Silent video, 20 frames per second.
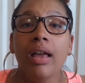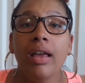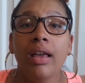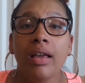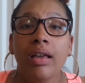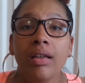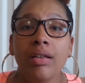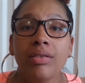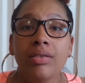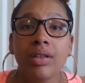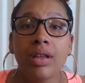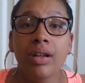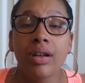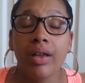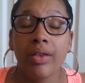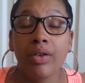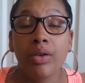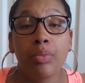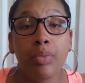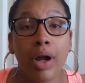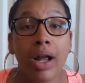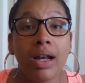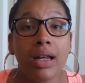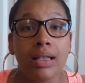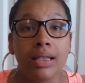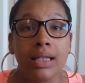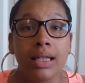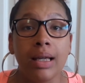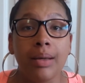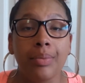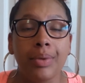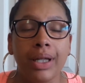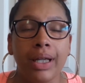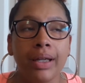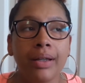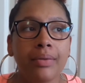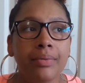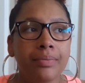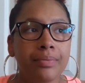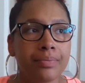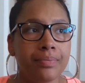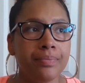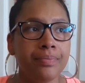is another pregnancy update.